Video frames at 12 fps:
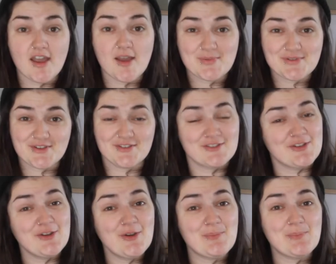Episode
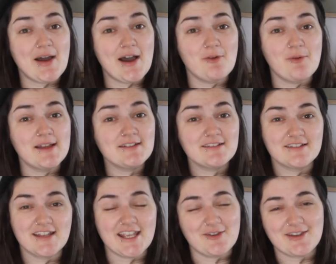2, part 1,
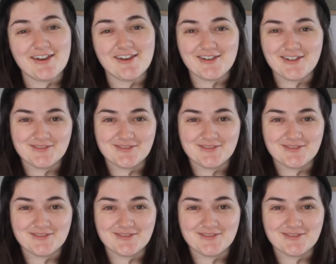here we go.